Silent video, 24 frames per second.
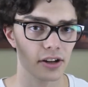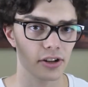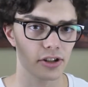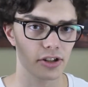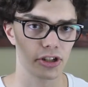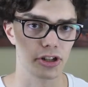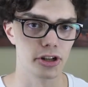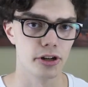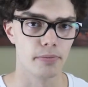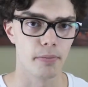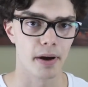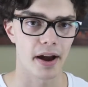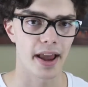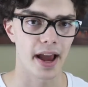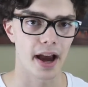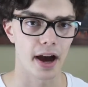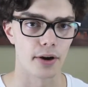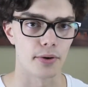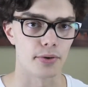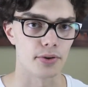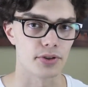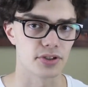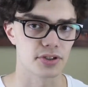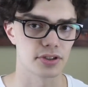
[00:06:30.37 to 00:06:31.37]
to my
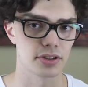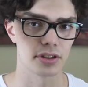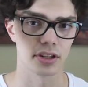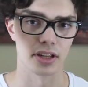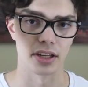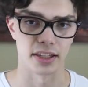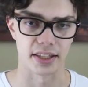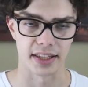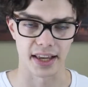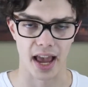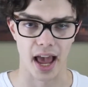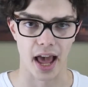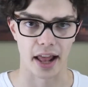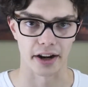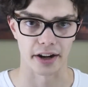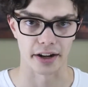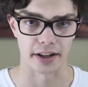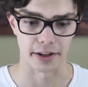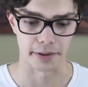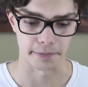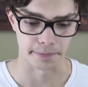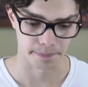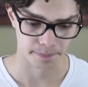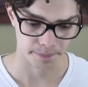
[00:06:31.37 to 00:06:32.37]
house in Canada.